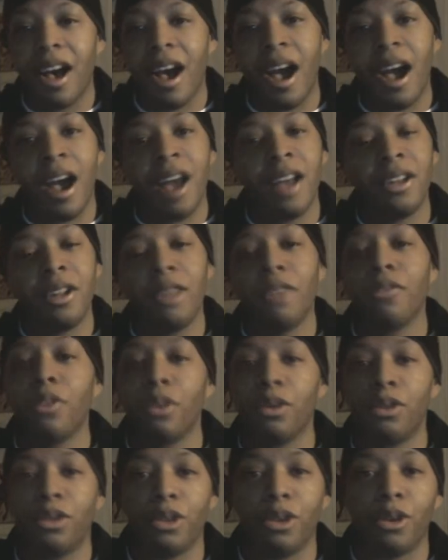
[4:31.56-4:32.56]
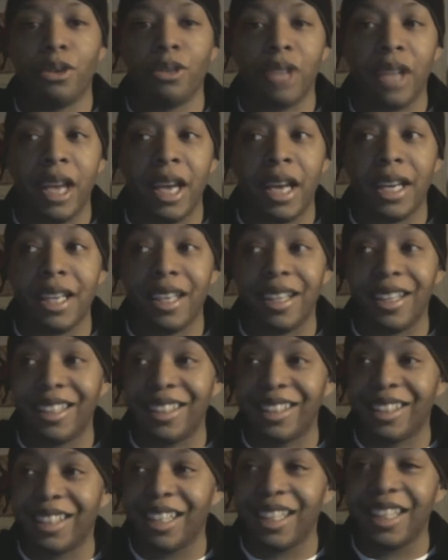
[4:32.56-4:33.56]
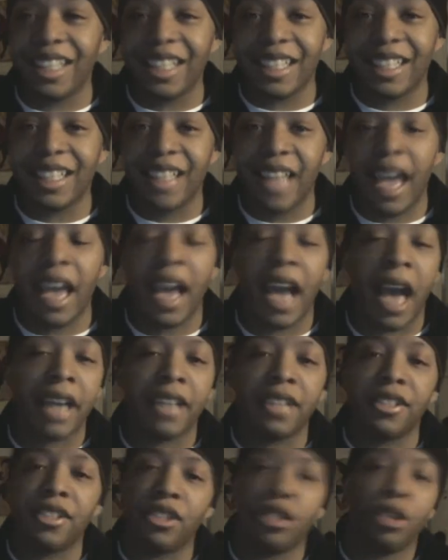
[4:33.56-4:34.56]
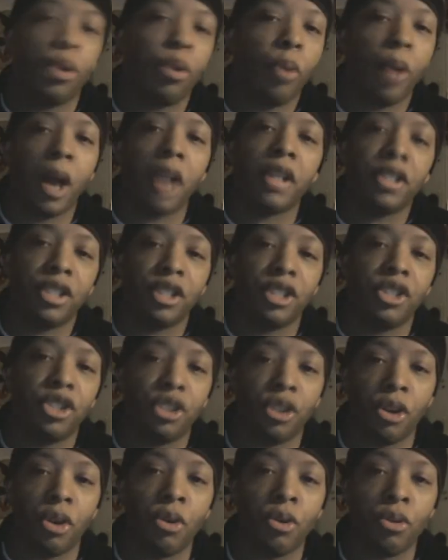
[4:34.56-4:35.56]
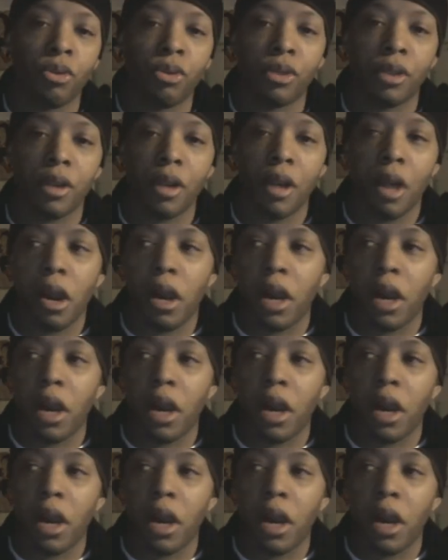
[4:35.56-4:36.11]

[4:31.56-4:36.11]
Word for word: I love those shows, and till this day, I can still watch these shows